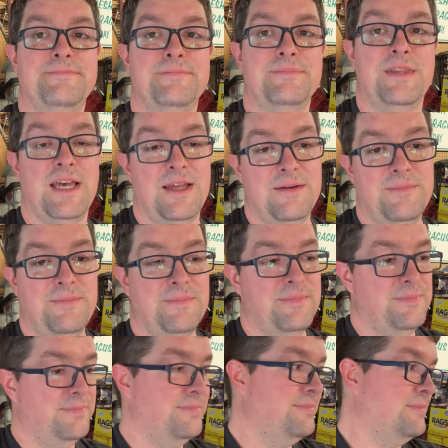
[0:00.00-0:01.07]
Then
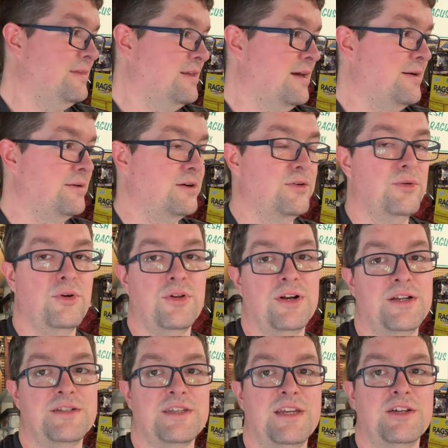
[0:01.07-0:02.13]
I'm going to roll it
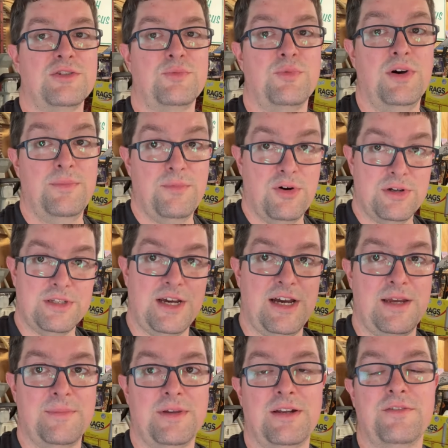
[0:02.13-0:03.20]
on scales one more
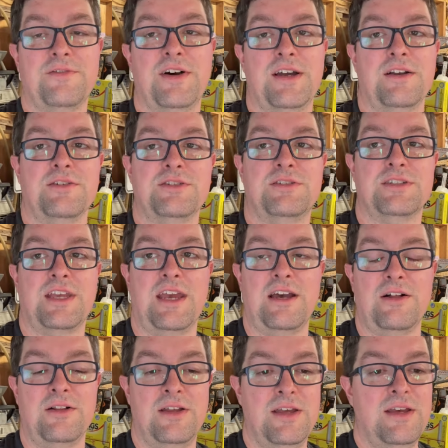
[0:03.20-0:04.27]
time, get a final
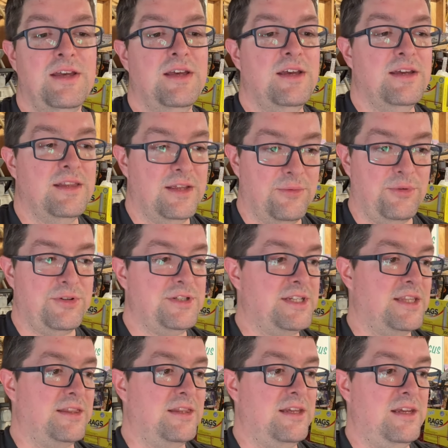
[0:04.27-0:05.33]
scale, then we'll
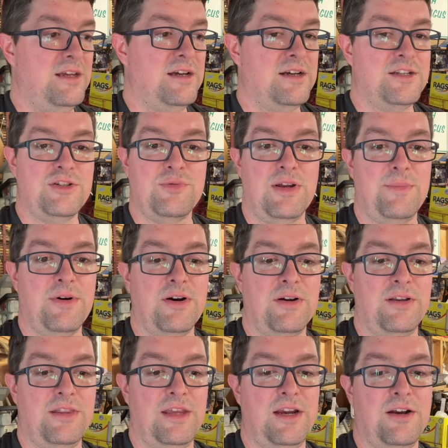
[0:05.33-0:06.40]
set the sway bar
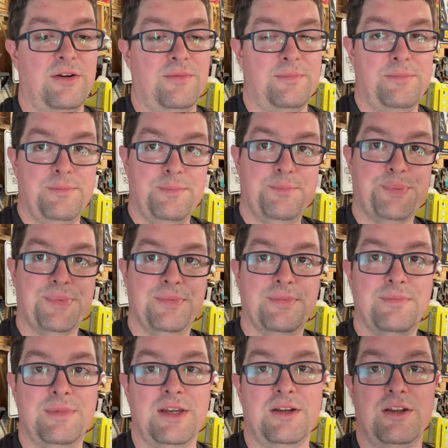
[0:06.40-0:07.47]
in there and
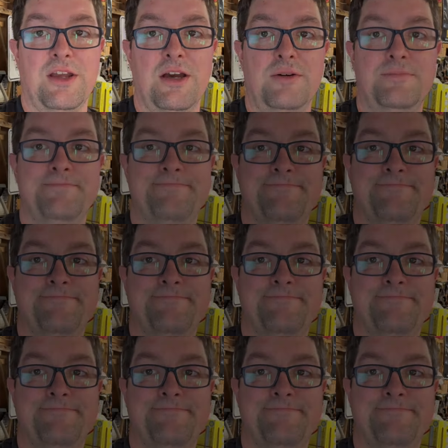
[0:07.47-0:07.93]
be good to go.